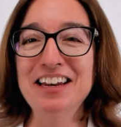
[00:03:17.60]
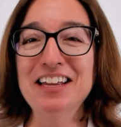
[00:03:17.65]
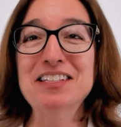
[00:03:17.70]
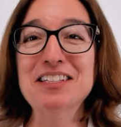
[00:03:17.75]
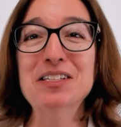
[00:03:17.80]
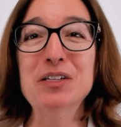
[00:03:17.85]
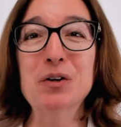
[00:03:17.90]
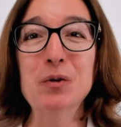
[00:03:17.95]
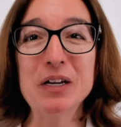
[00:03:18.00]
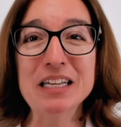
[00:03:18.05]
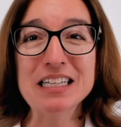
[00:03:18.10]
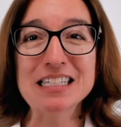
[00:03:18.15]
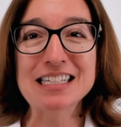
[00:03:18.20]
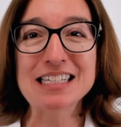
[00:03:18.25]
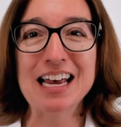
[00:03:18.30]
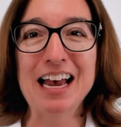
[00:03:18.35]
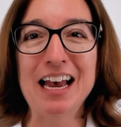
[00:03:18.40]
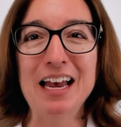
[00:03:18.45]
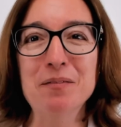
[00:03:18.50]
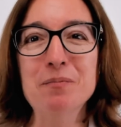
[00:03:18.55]
it's quiz
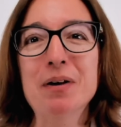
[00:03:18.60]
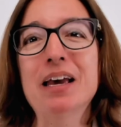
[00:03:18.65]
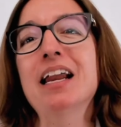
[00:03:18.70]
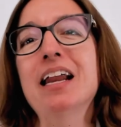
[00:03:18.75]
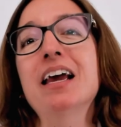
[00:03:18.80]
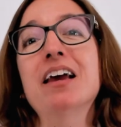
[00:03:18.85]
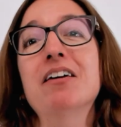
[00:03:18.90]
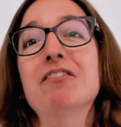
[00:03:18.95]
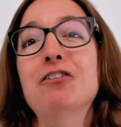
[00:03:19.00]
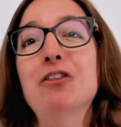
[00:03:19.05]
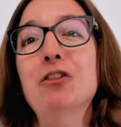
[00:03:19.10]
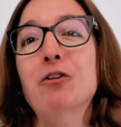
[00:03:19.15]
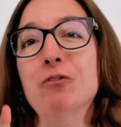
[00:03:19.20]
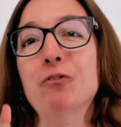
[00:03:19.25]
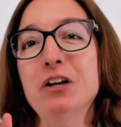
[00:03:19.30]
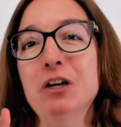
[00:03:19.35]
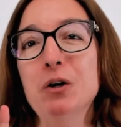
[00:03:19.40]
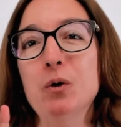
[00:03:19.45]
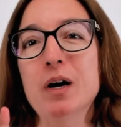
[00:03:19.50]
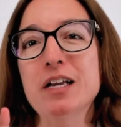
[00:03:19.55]
time, and I have
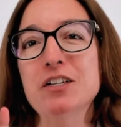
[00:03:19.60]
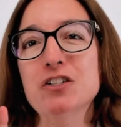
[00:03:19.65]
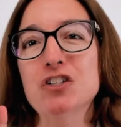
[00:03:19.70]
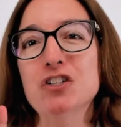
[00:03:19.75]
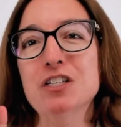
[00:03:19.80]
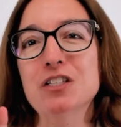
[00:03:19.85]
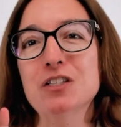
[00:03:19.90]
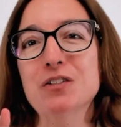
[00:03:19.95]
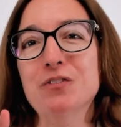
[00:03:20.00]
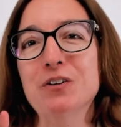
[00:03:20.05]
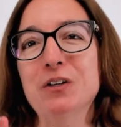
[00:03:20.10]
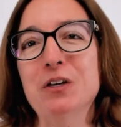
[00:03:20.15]
three questions for